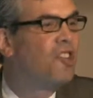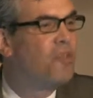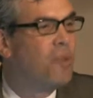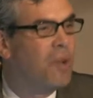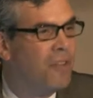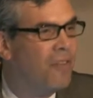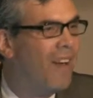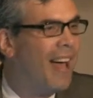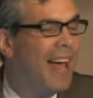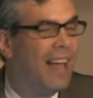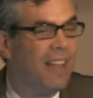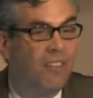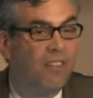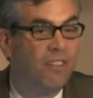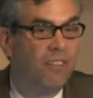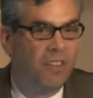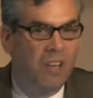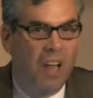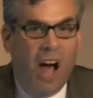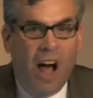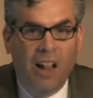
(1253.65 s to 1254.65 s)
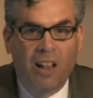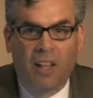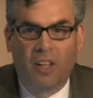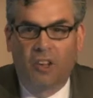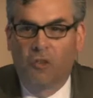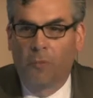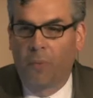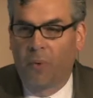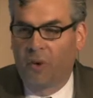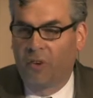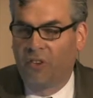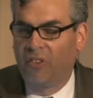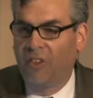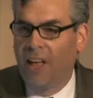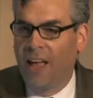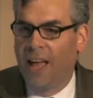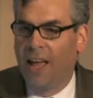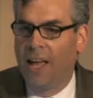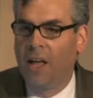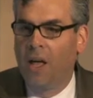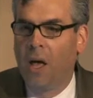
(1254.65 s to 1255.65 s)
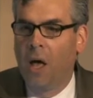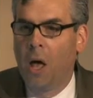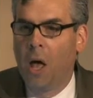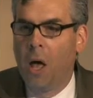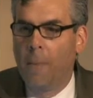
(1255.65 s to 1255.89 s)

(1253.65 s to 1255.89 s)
to advance knowledge per se,